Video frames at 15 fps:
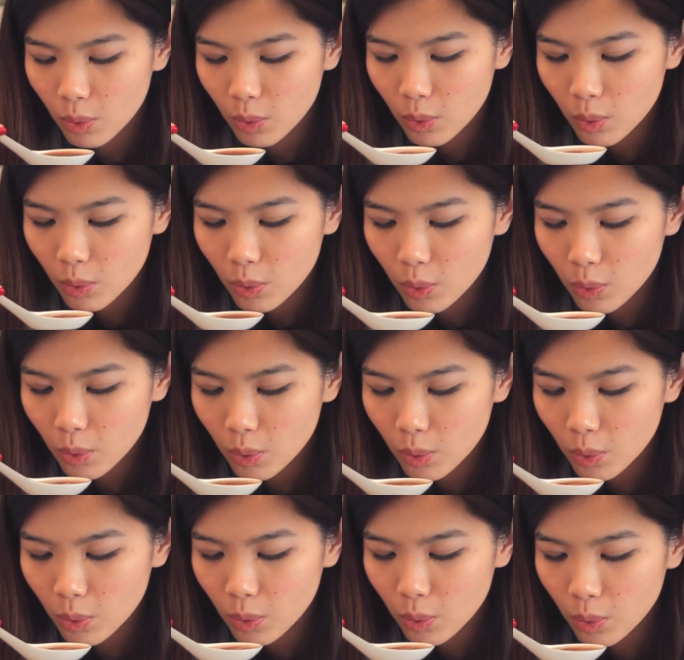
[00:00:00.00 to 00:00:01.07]

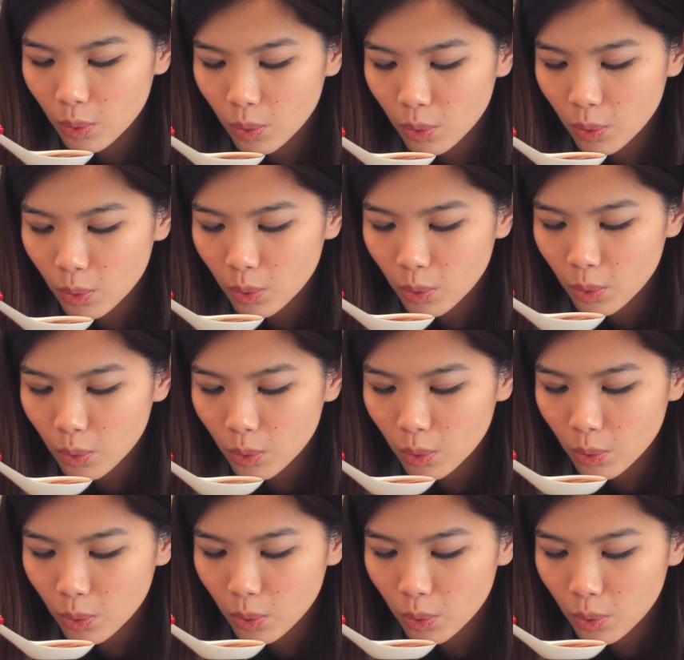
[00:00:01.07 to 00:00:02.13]

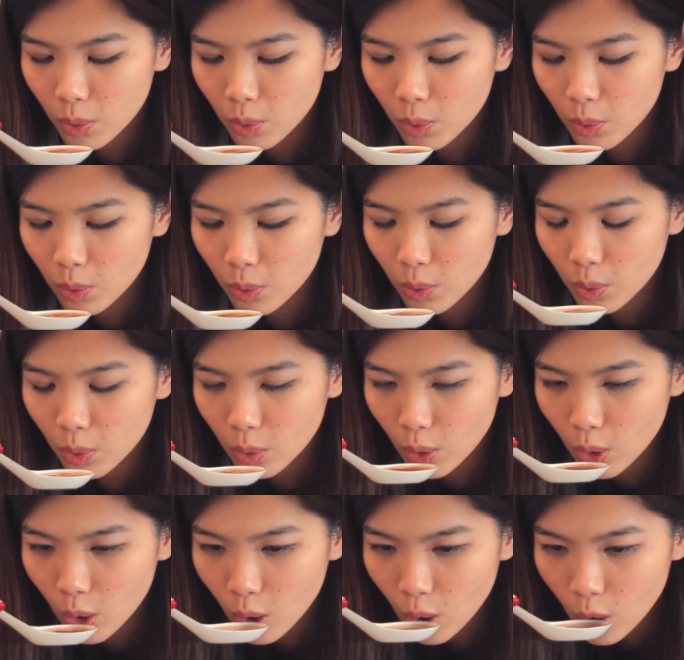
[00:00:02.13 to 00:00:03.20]

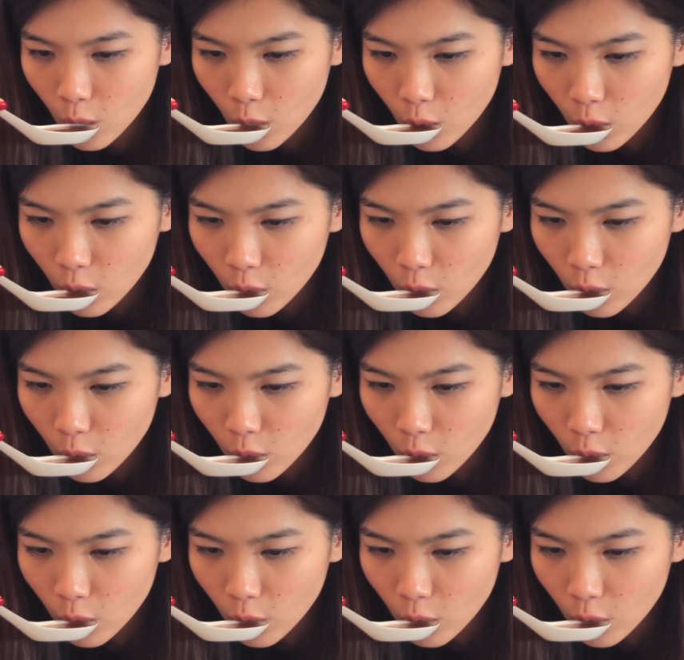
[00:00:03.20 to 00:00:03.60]
No one is speaking in this clip.